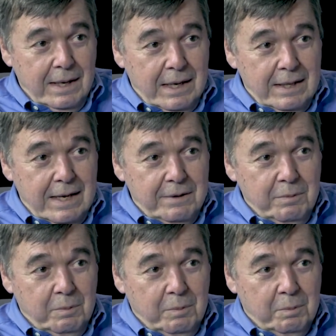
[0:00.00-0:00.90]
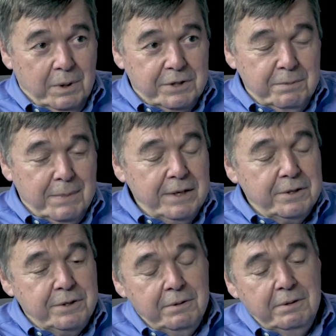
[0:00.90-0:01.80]
And then what you
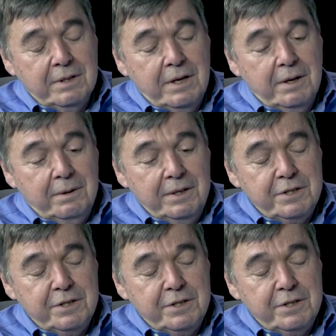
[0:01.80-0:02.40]
might do, though,